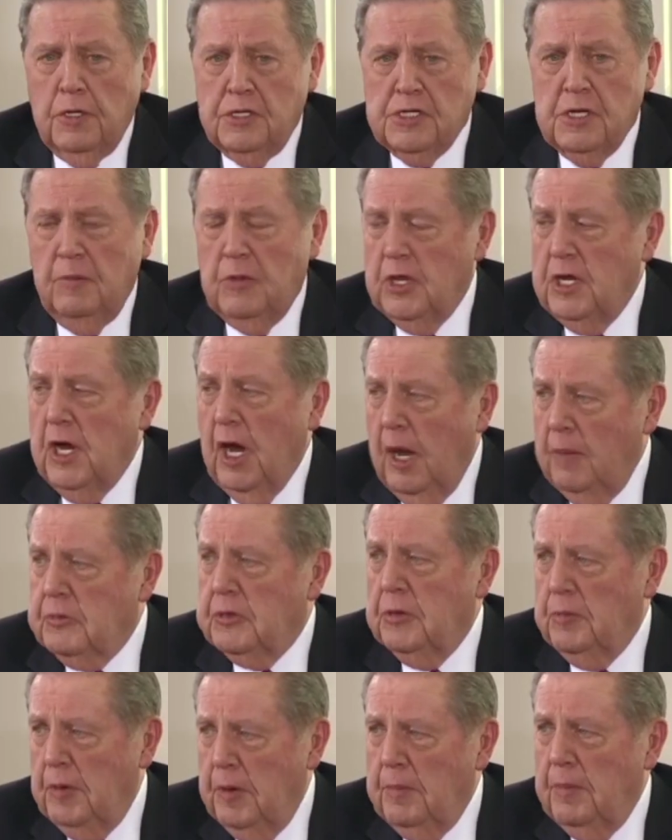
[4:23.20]
some of the
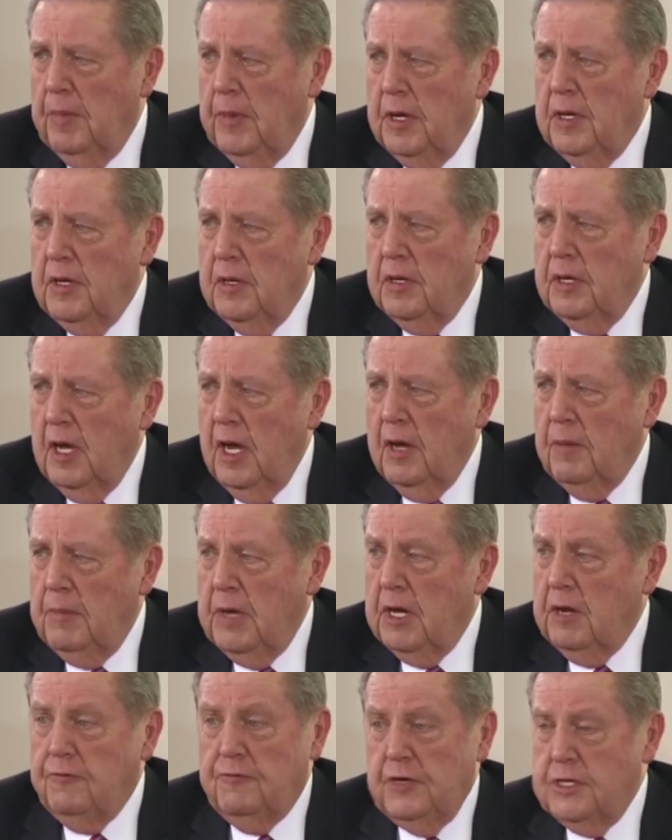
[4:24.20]
optimum
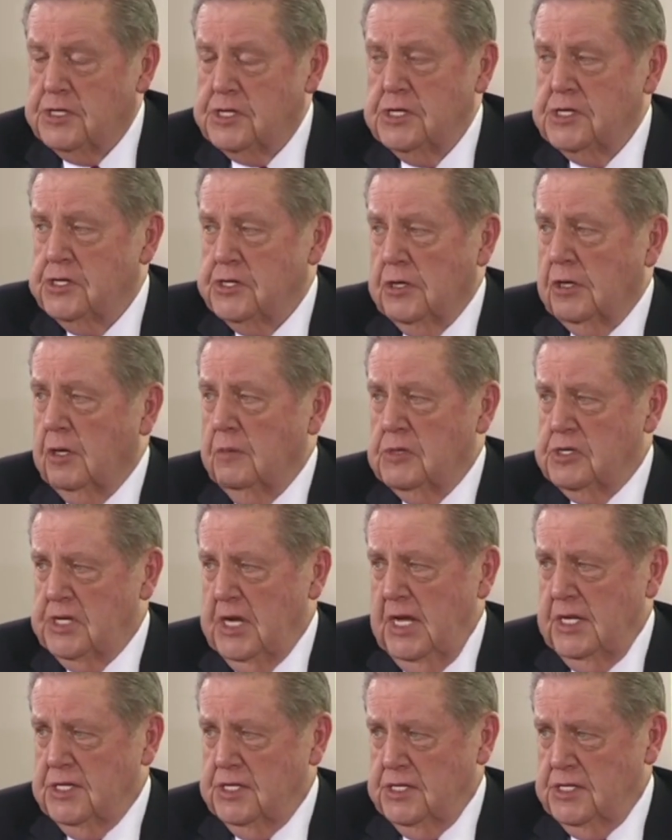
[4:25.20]
benefits and
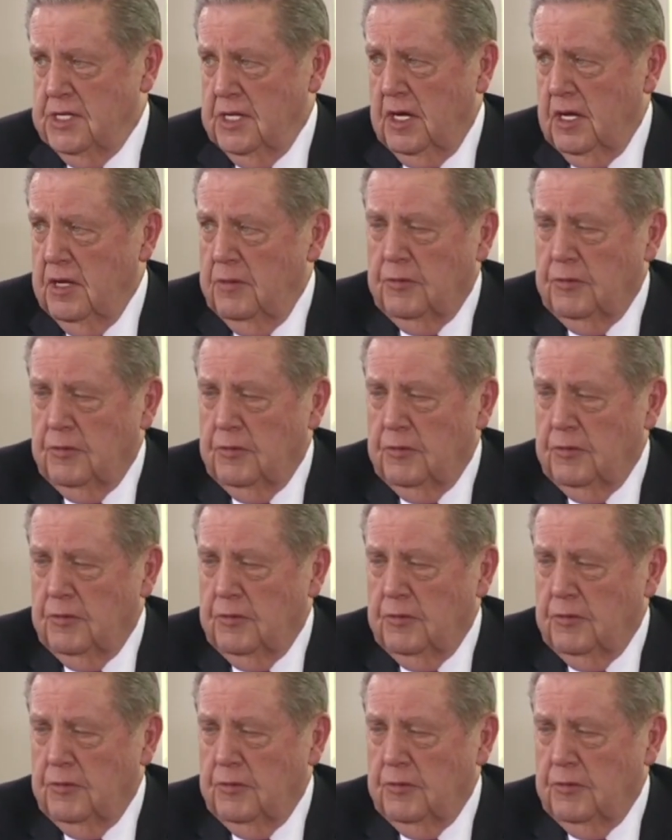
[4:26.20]
circumstances that can